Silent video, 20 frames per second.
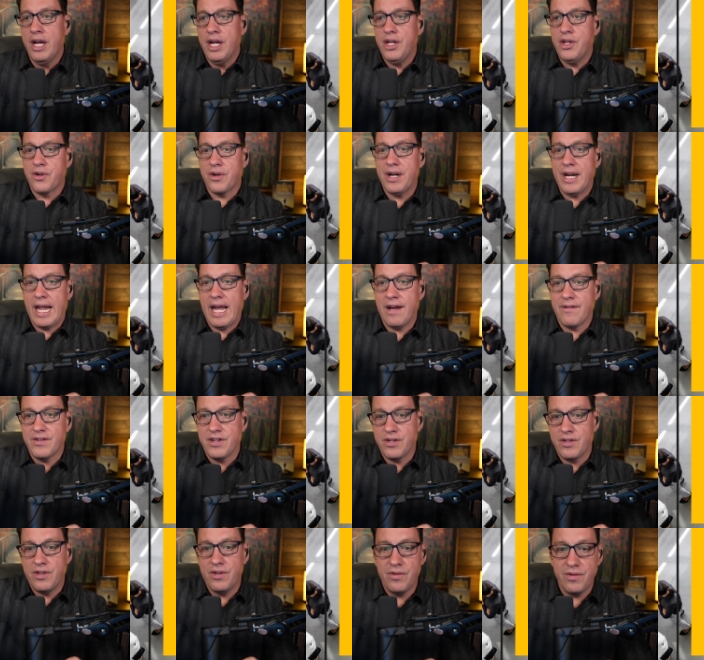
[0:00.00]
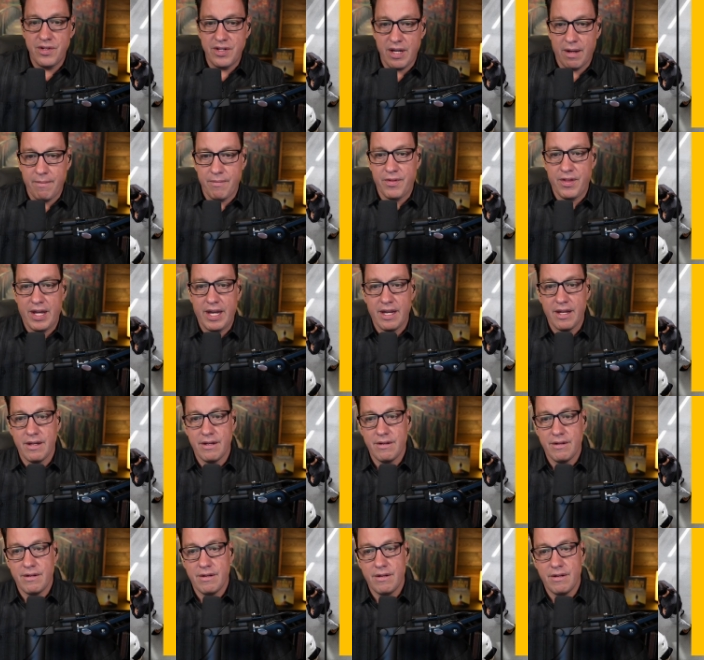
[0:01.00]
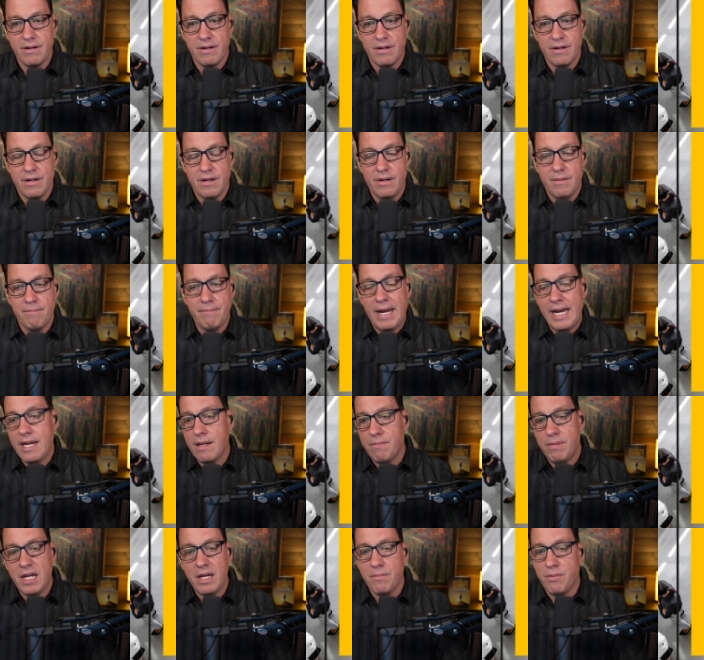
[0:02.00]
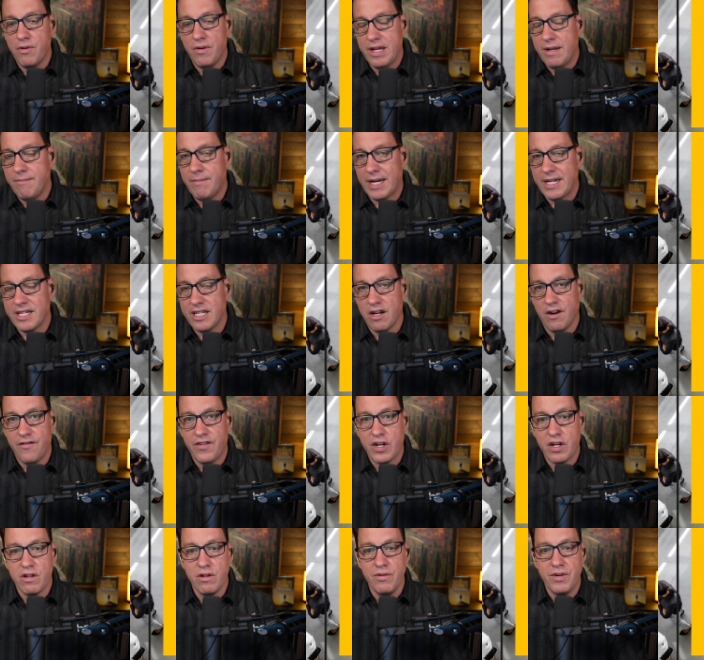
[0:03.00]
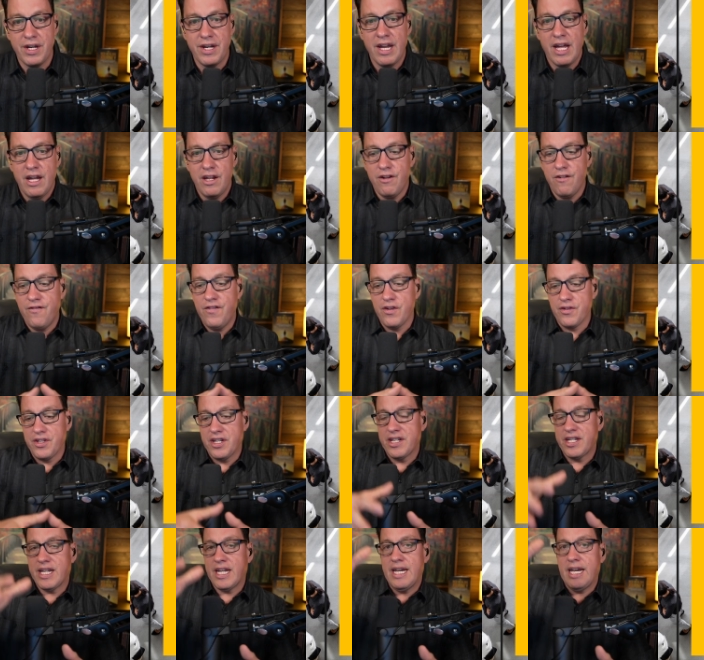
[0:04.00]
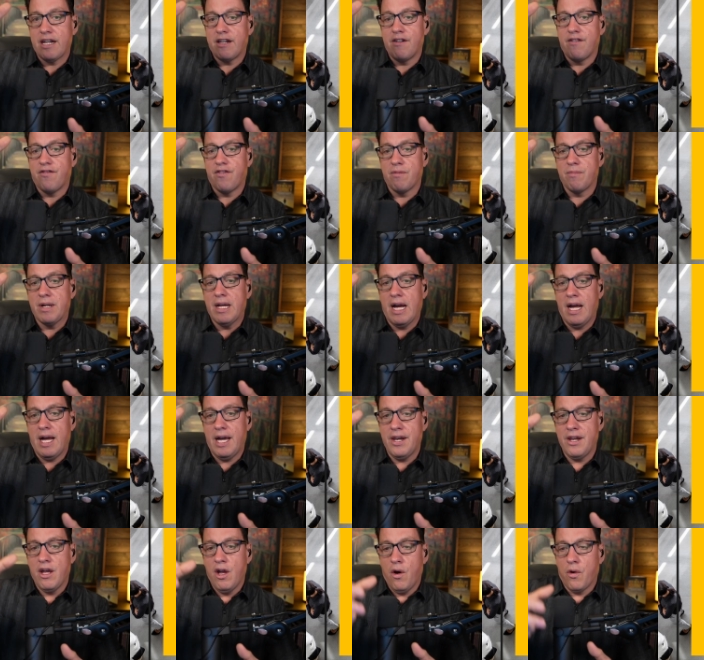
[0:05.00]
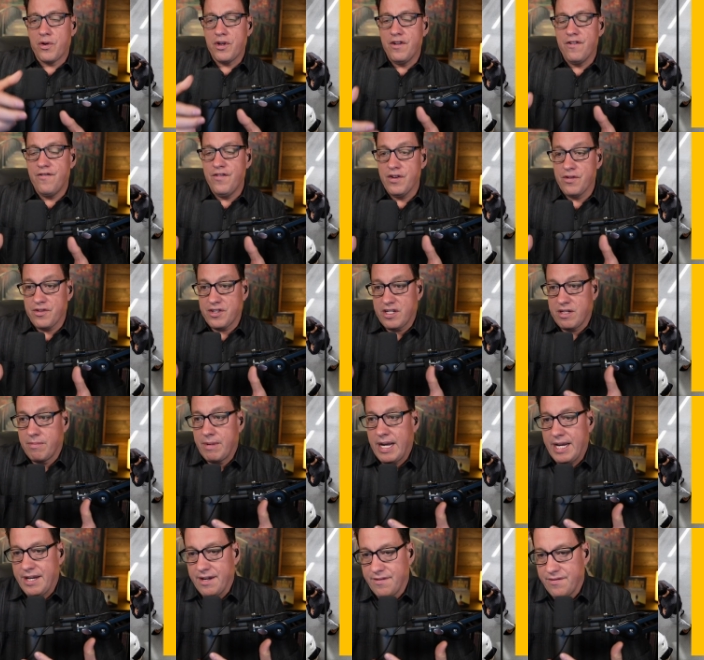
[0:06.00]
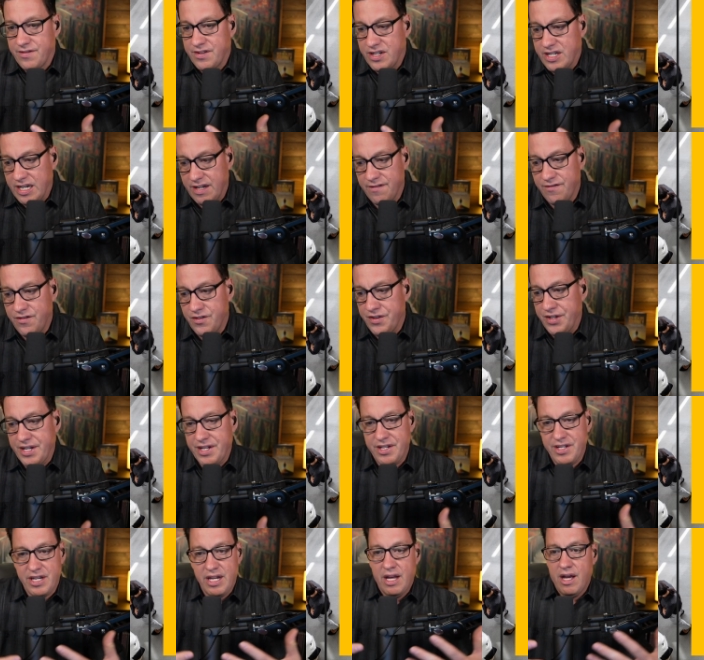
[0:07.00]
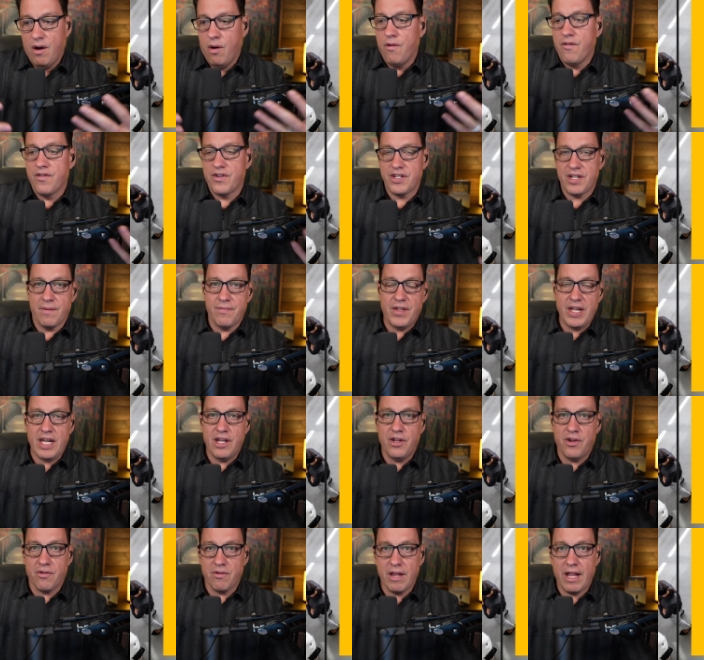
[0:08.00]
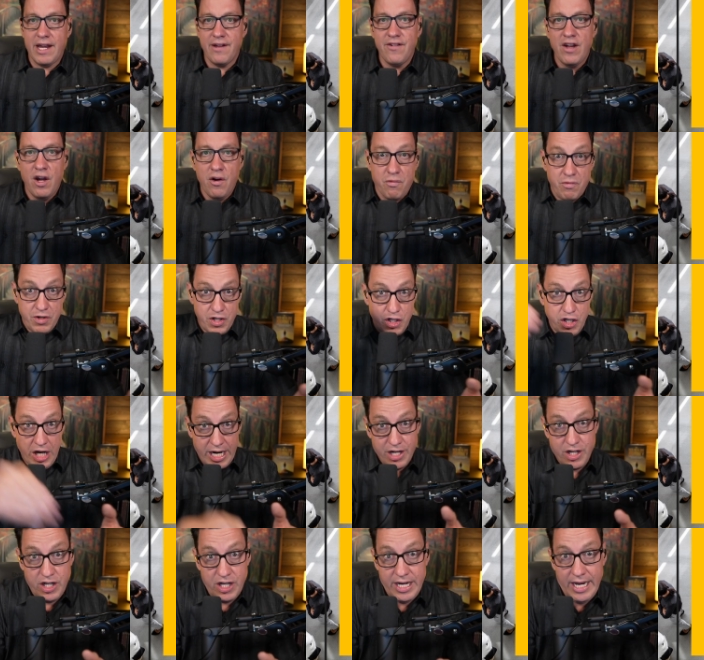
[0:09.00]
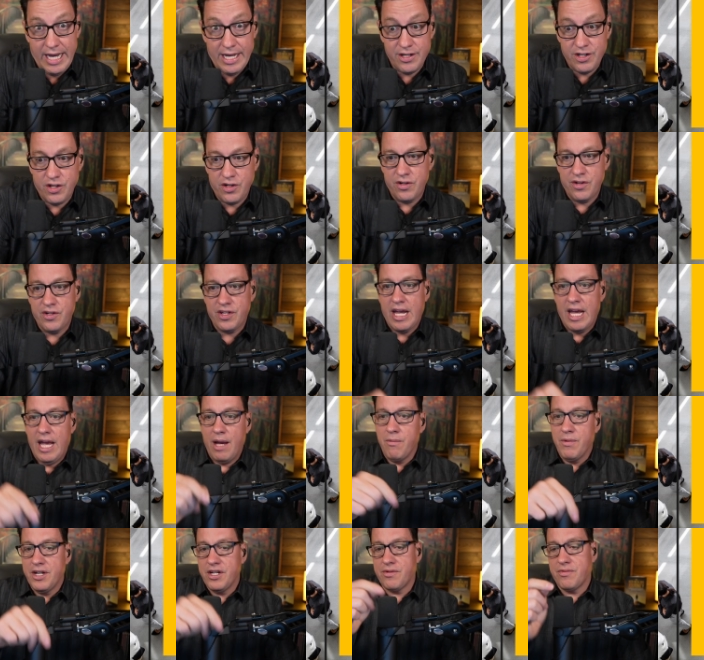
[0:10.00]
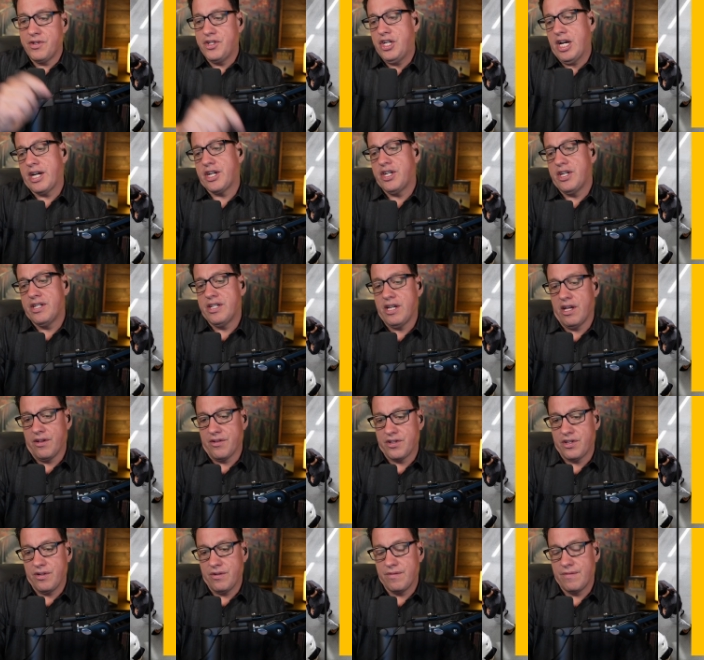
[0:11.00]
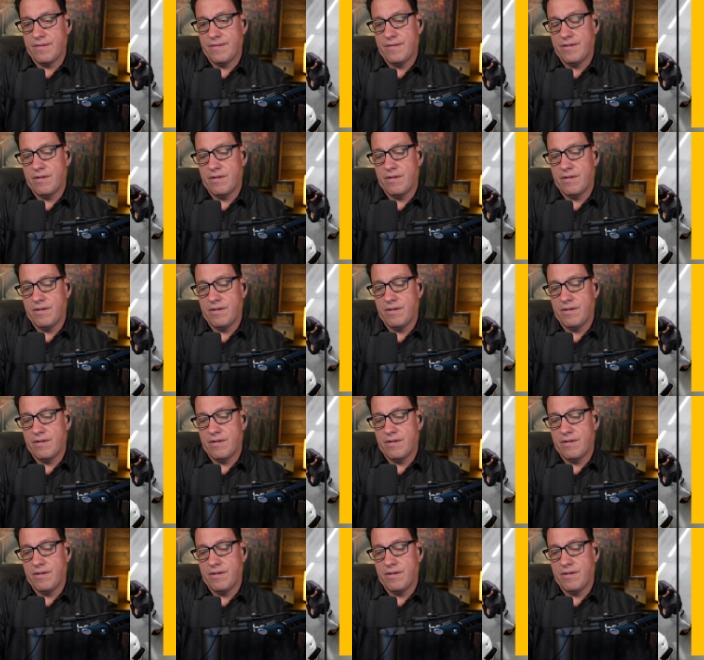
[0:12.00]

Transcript: You're going to have to do something. Many people, myself included, you feel disconnected from God or you feel some kind of sinfulness over something in your life. Rejection enters. And what does rejection tells you?